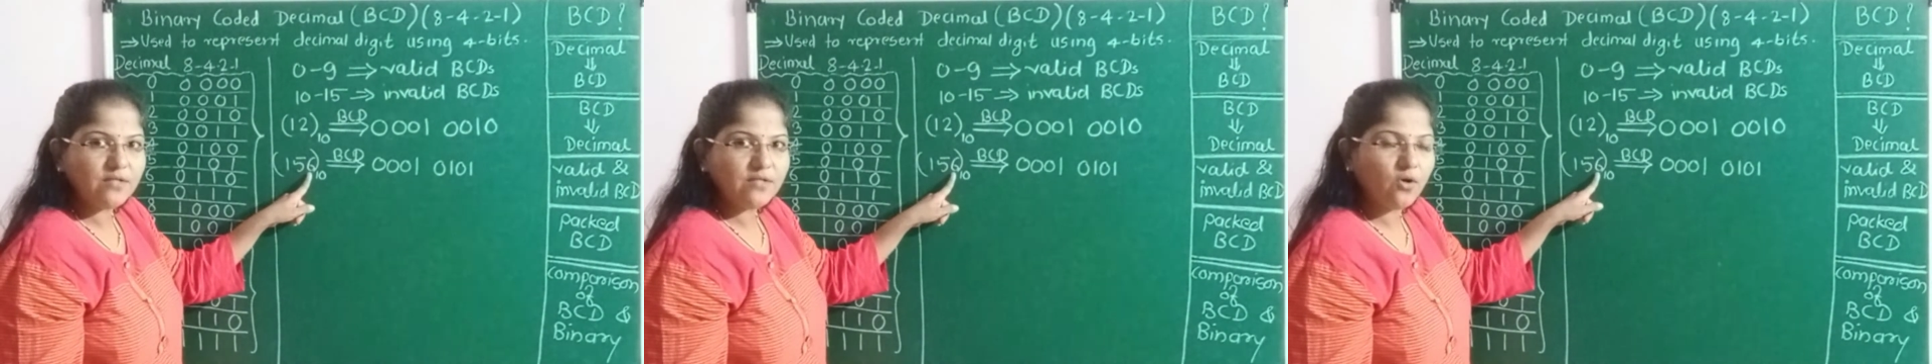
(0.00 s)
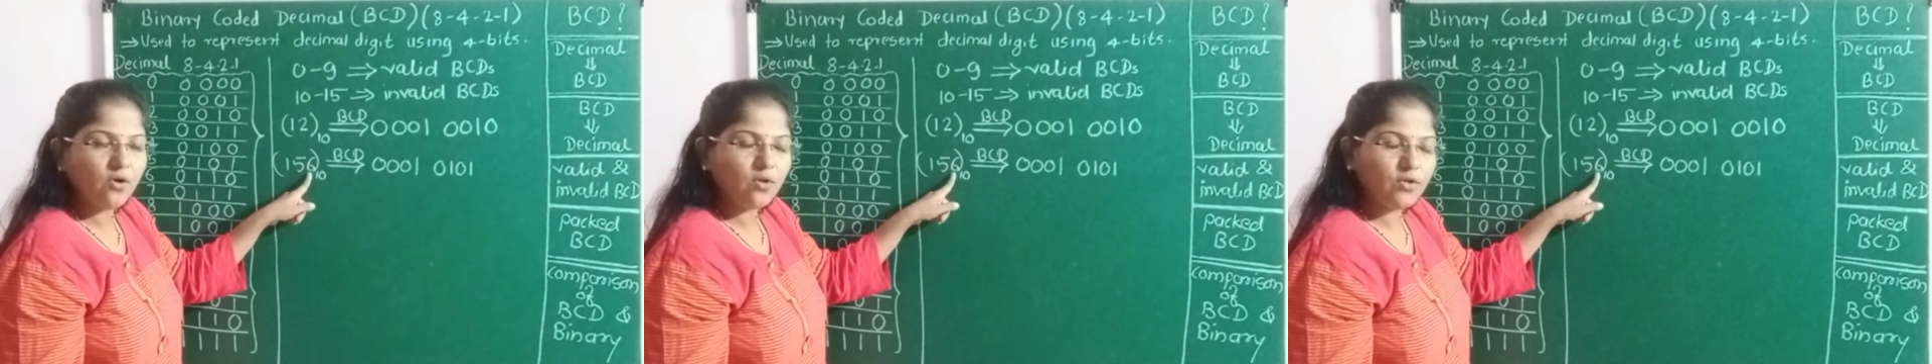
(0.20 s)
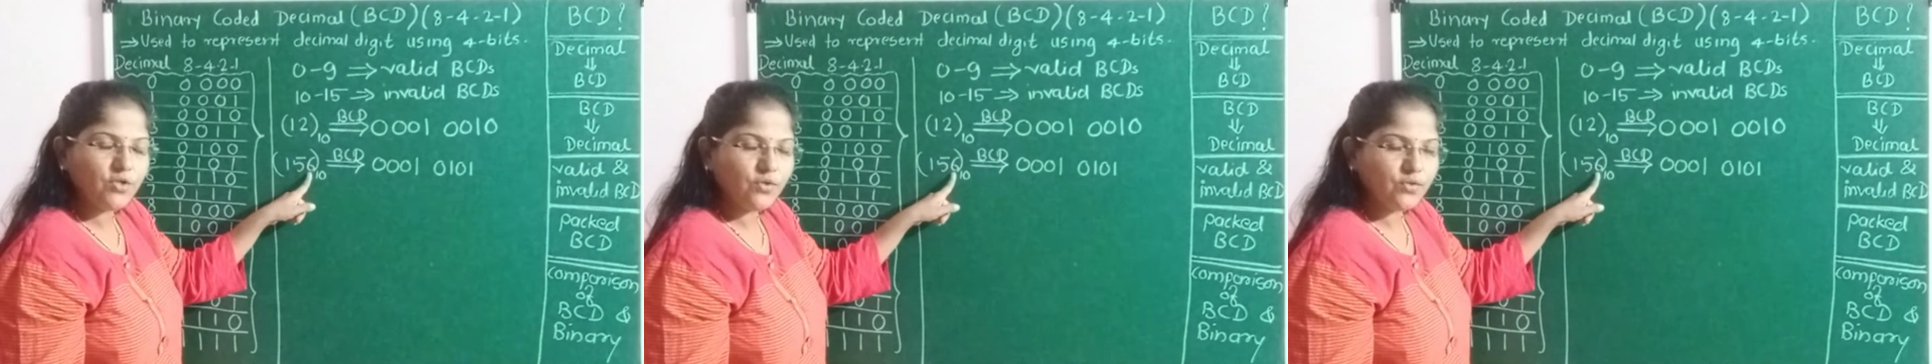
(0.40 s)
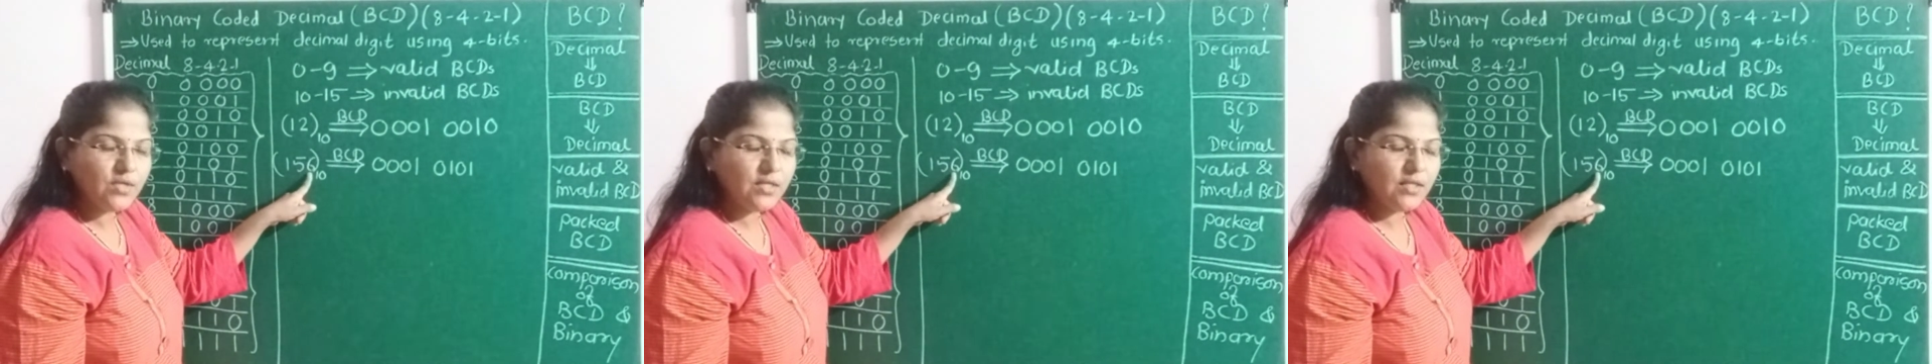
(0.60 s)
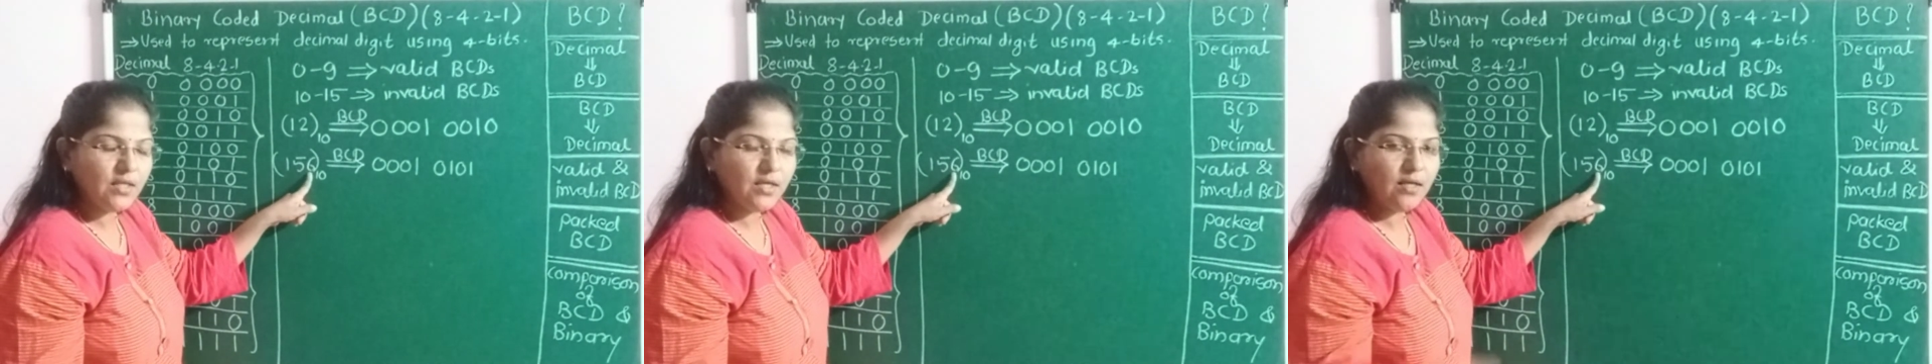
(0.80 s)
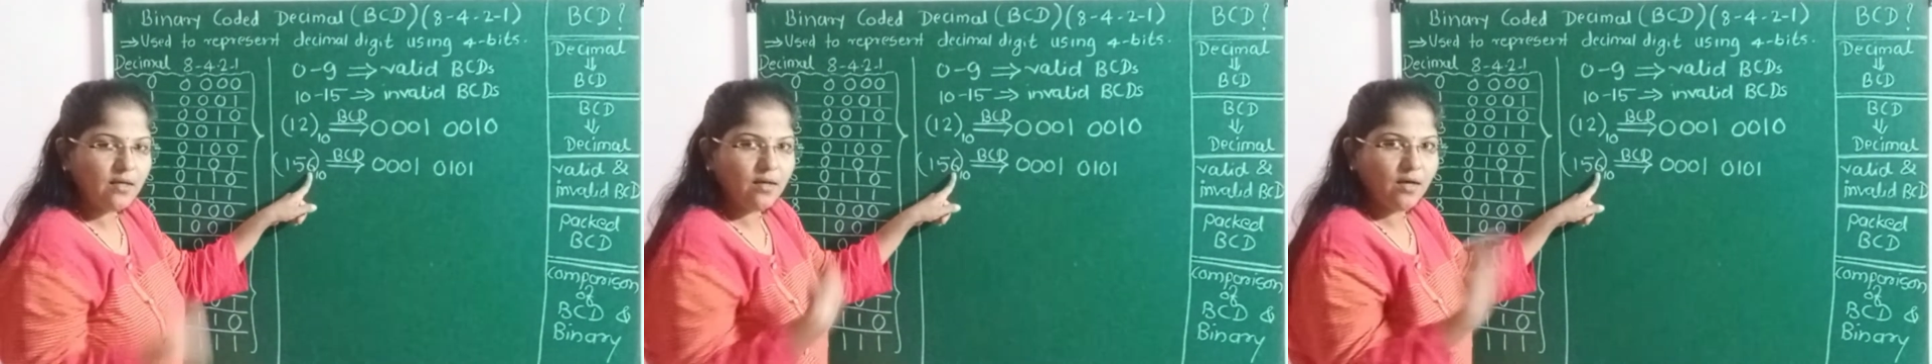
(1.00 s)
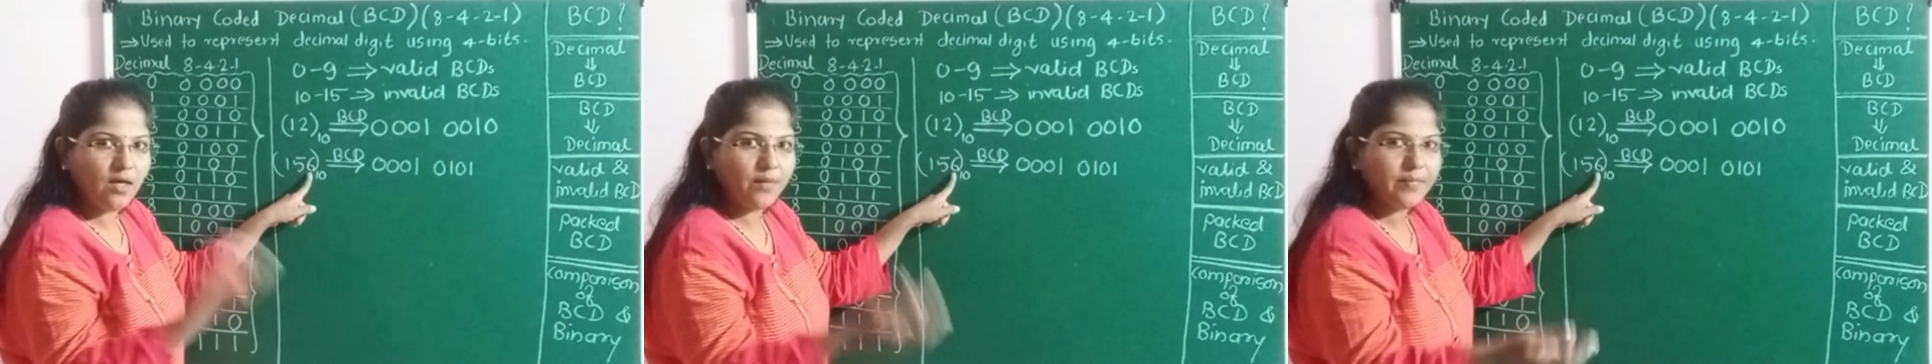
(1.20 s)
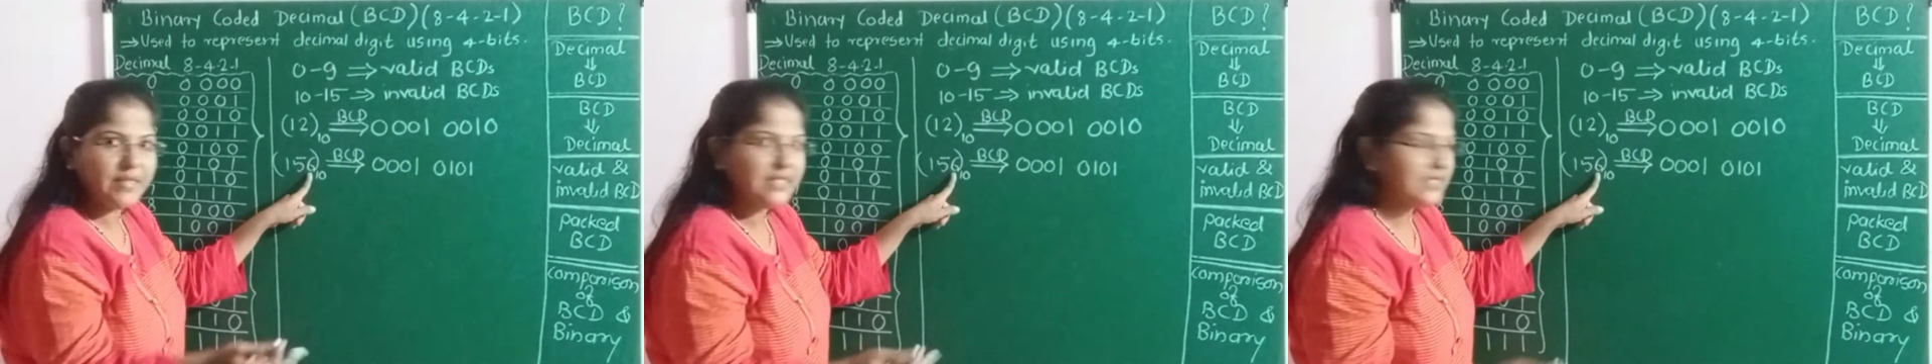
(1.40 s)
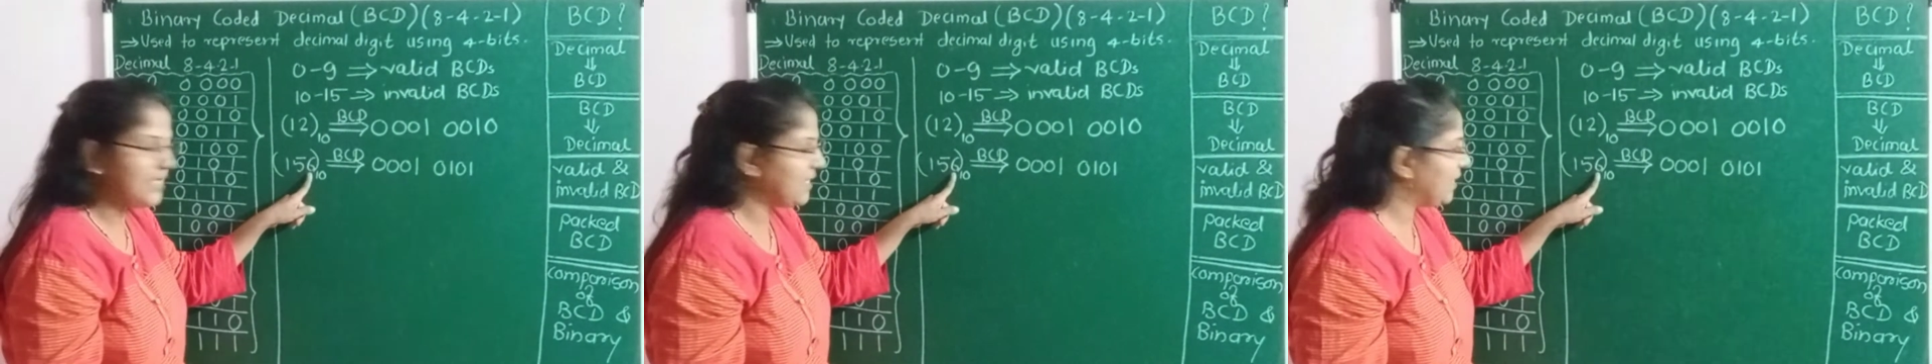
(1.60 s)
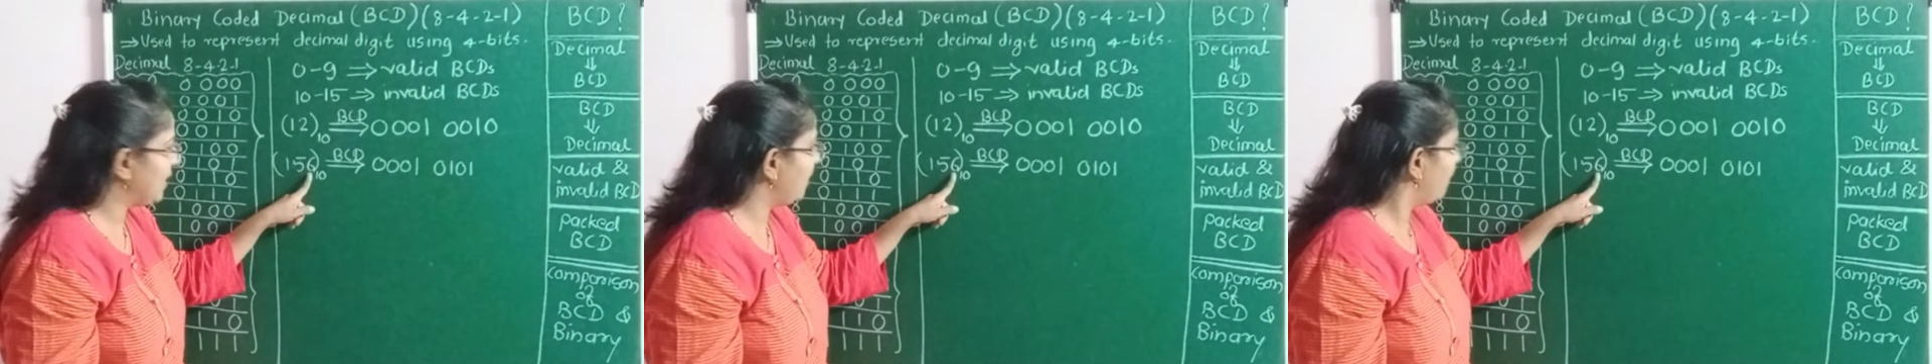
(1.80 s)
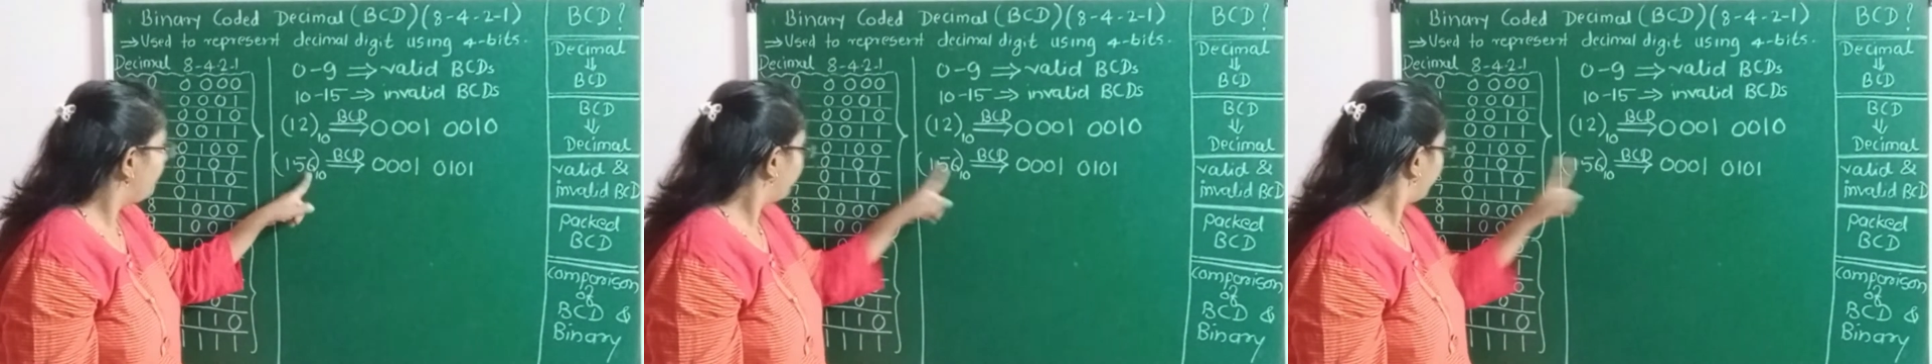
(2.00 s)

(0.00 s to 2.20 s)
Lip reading: or using the BCD?